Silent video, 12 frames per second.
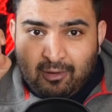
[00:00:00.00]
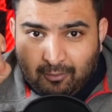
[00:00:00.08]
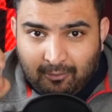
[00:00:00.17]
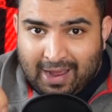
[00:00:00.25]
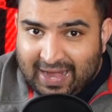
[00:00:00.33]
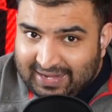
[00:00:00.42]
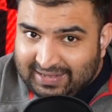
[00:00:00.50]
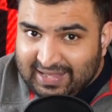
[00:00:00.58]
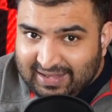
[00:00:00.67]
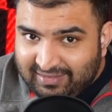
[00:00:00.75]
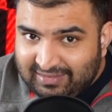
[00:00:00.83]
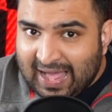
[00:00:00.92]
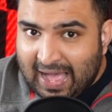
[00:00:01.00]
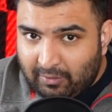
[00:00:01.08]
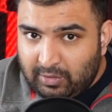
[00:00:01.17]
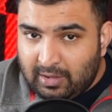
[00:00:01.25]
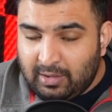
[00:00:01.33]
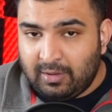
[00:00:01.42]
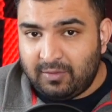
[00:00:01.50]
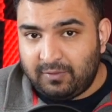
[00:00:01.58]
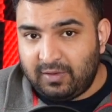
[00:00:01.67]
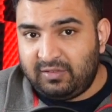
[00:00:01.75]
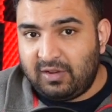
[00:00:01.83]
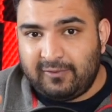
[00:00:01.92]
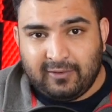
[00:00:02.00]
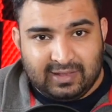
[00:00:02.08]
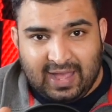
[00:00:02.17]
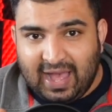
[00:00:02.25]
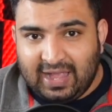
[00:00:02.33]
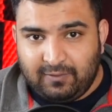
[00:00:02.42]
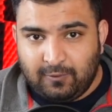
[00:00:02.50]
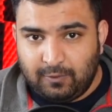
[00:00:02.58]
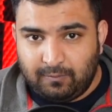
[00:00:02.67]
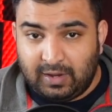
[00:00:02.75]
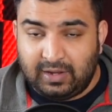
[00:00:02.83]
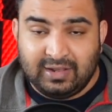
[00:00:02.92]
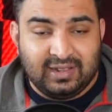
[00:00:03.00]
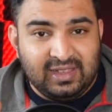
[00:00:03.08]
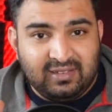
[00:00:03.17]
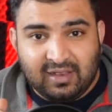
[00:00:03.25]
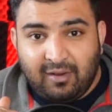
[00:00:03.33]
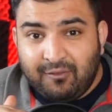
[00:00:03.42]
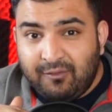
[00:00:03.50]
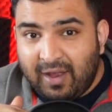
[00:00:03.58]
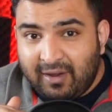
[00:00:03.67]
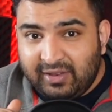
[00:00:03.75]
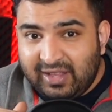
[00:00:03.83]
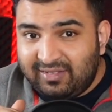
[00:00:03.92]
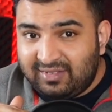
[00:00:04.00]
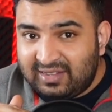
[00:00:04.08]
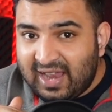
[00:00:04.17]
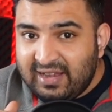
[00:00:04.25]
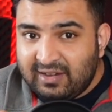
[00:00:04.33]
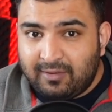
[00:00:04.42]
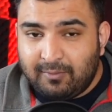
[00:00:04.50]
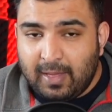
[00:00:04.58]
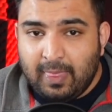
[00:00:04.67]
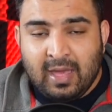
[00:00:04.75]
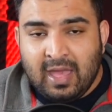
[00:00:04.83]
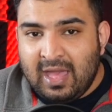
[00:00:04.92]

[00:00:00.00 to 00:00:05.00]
Write these down. First of all, the iPhone one. These are very standard one.